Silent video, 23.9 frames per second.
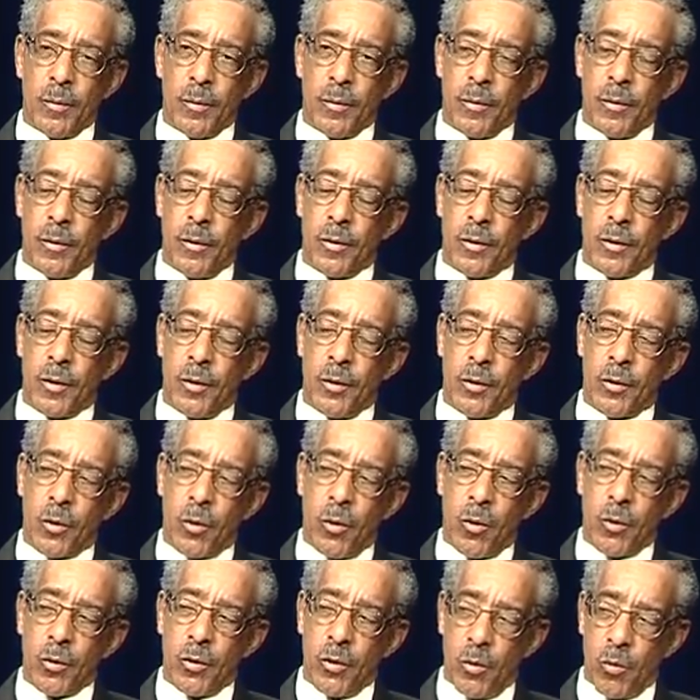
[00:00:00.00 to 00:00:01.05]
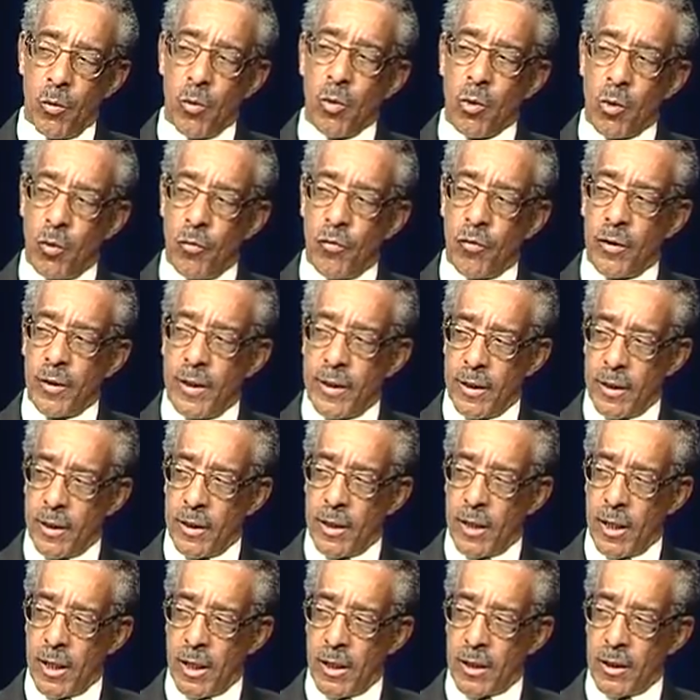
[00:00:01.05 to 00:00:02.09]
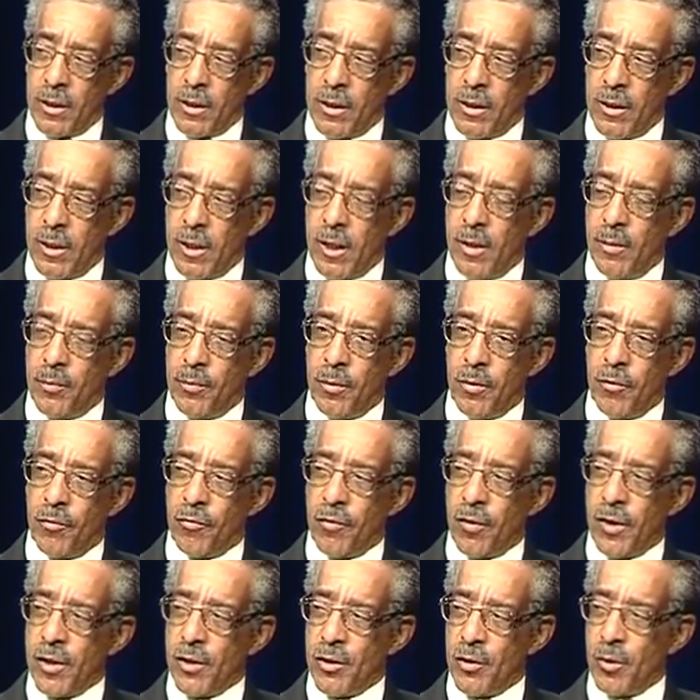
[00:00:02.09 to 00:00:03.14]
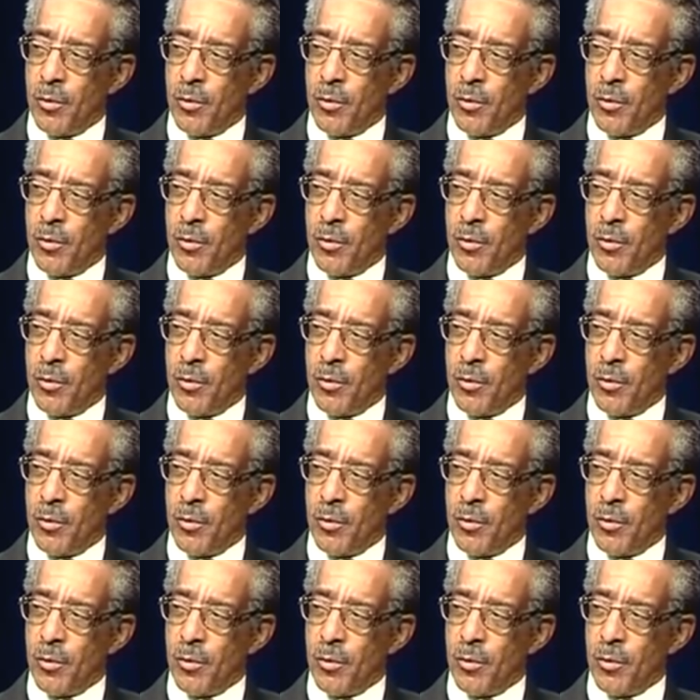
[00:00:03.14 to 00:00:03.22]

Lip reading: you work with a lot of docs and professional